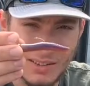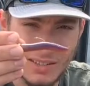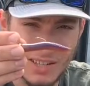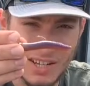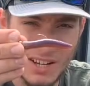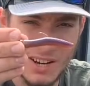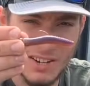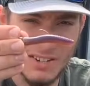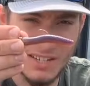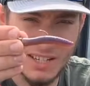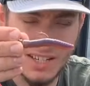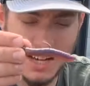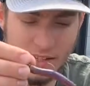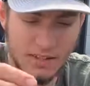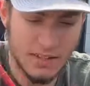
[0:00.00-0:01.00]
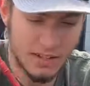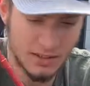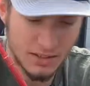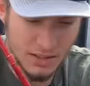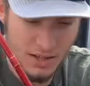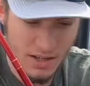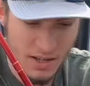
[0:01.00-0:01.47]
TRD on
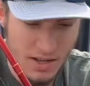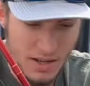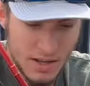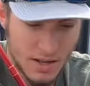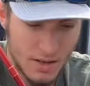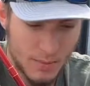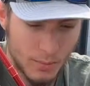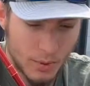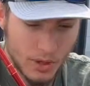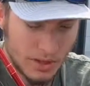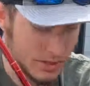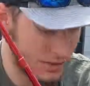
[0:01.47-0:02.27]
there, but